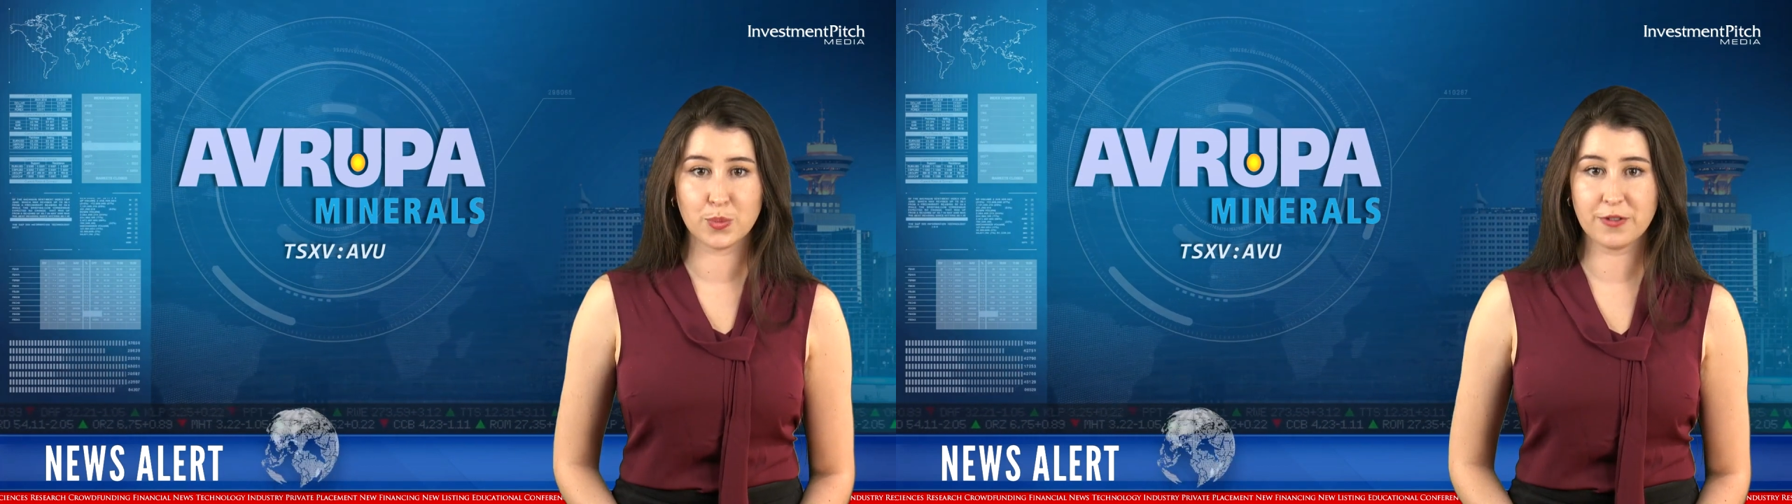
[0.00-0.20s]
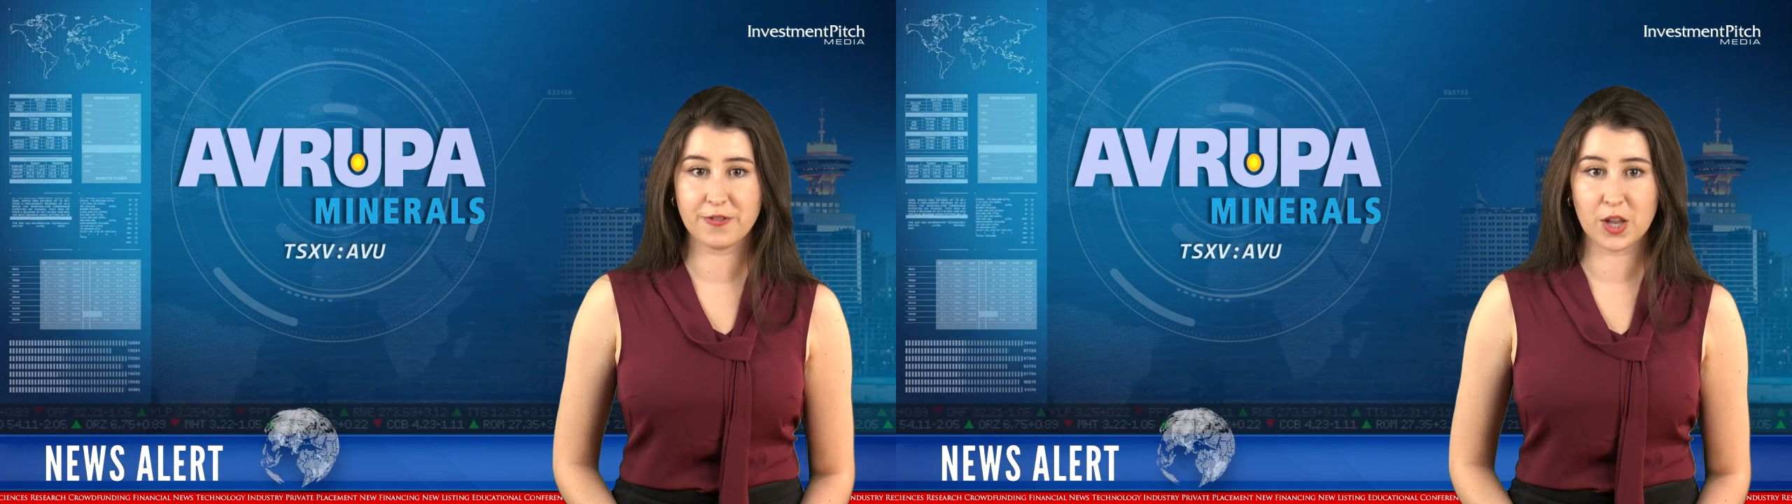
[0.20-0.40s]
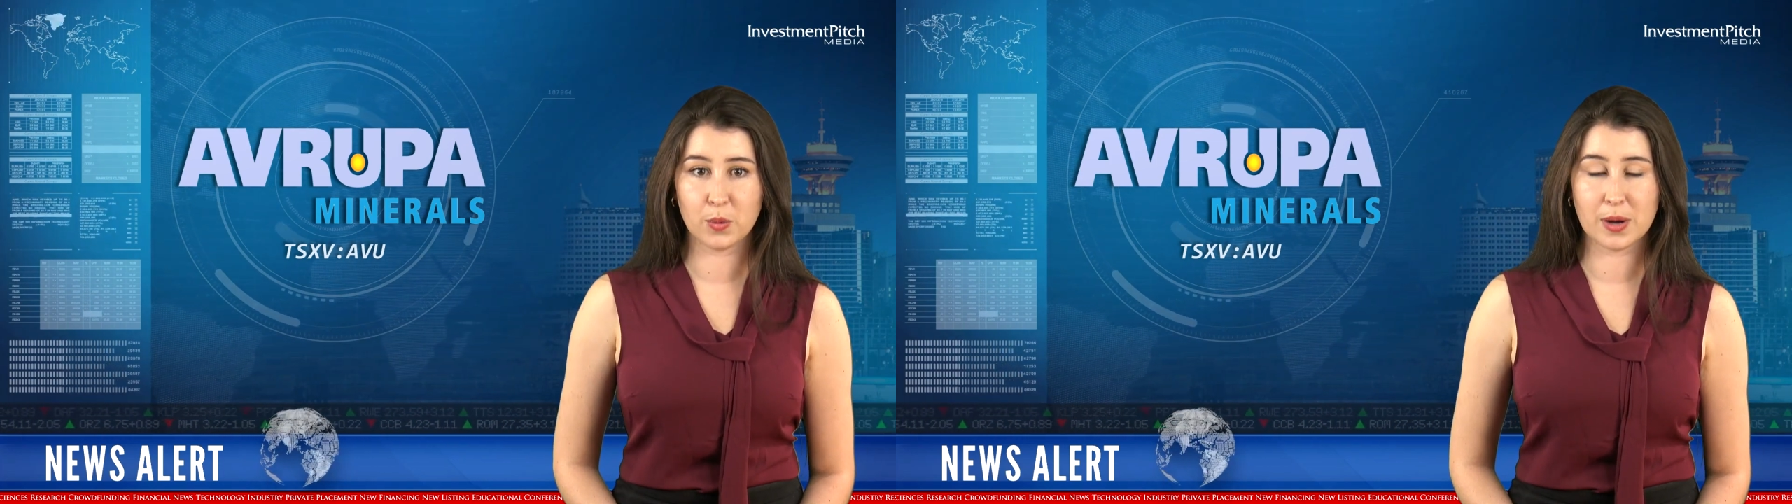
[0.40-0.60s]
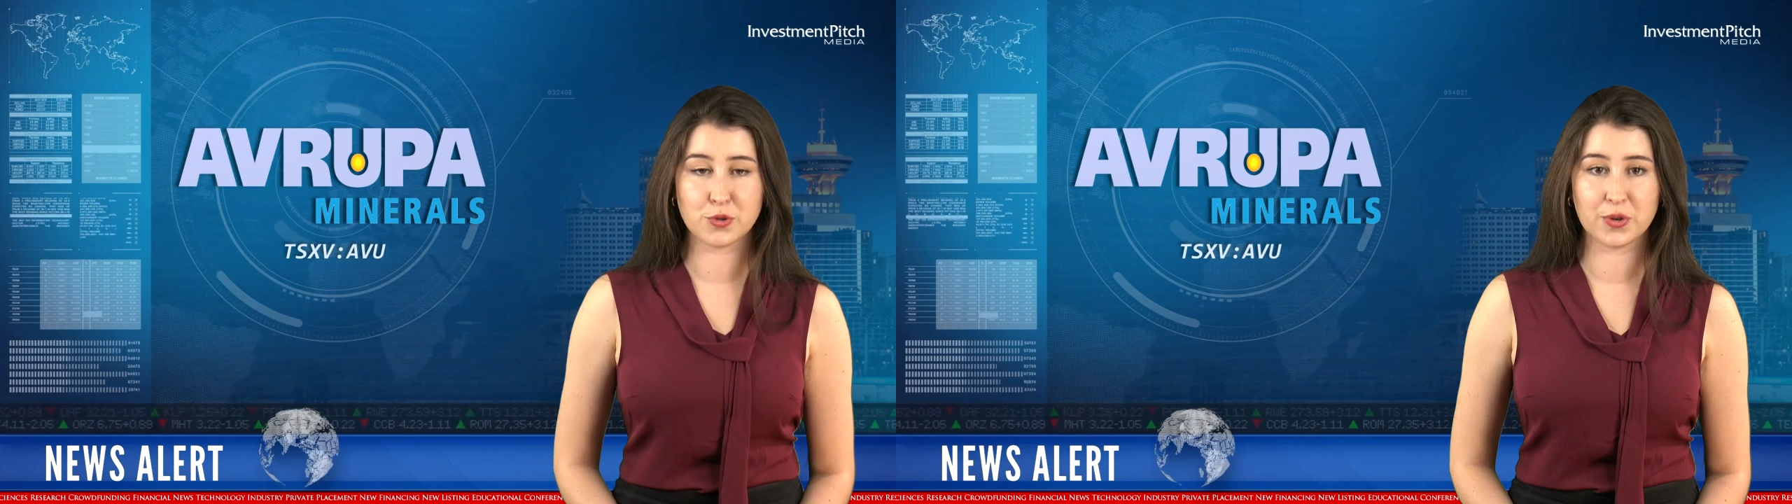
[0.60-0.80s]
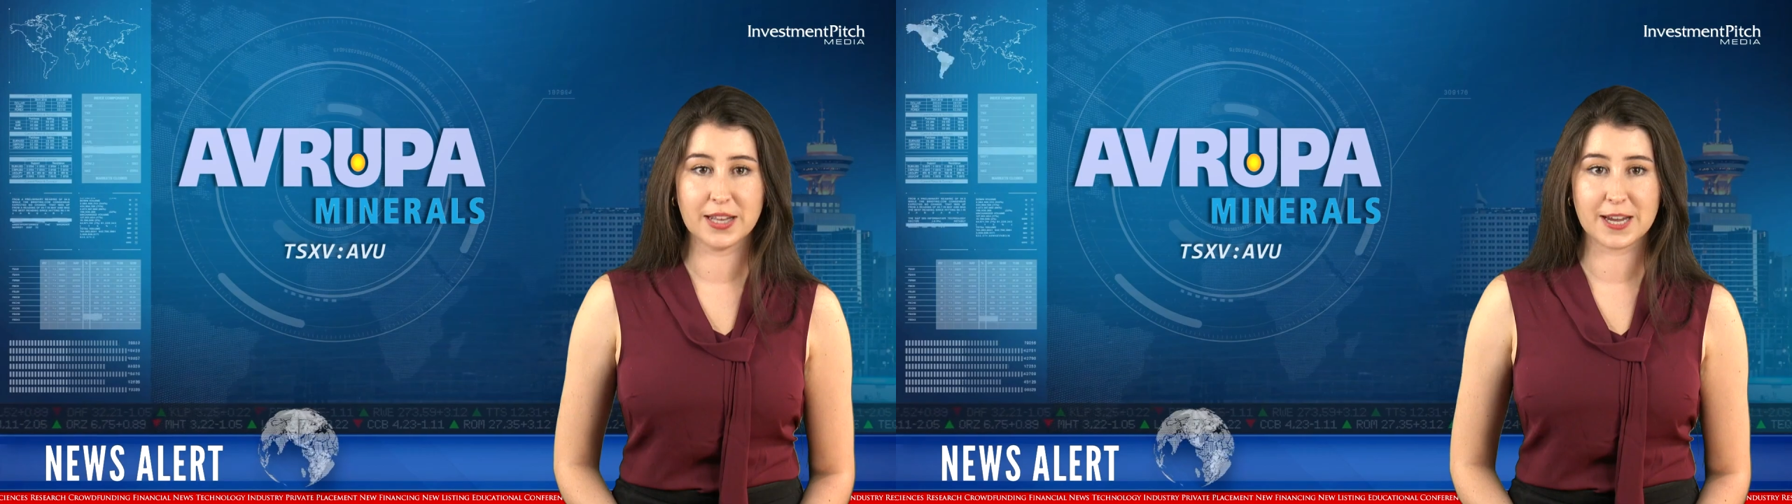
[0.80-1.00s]
with follow-up
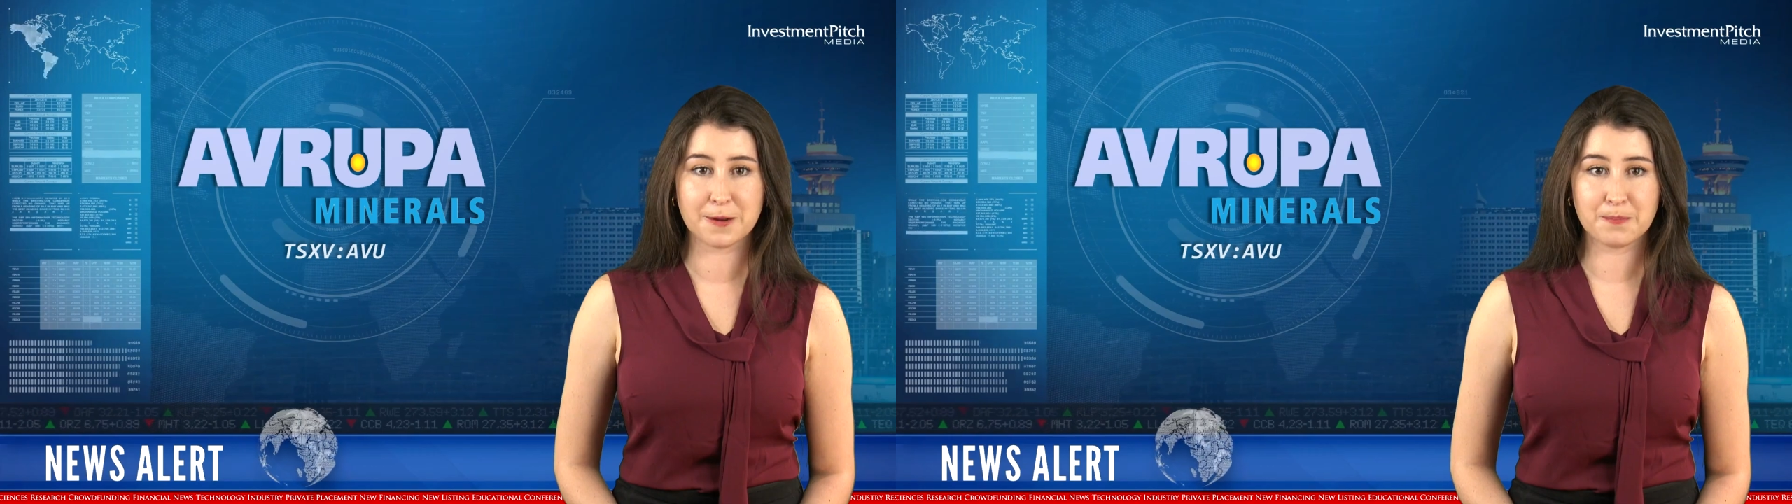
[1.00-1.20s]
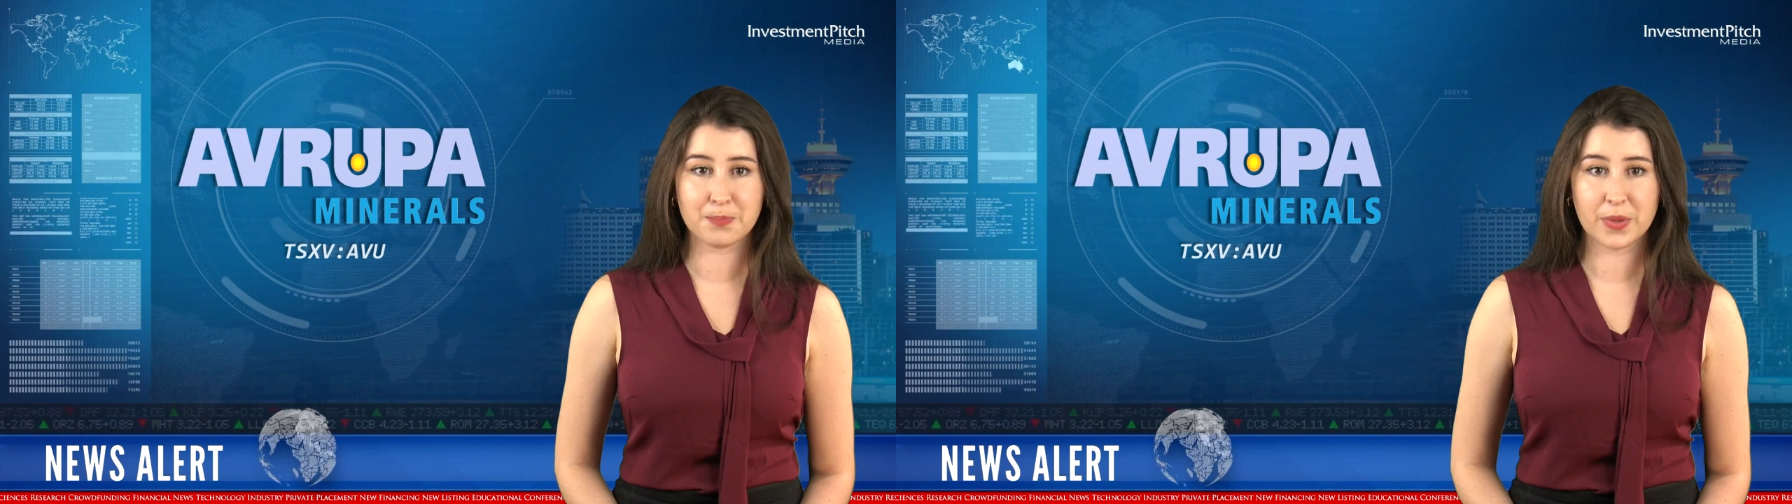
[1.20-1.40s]
drilling.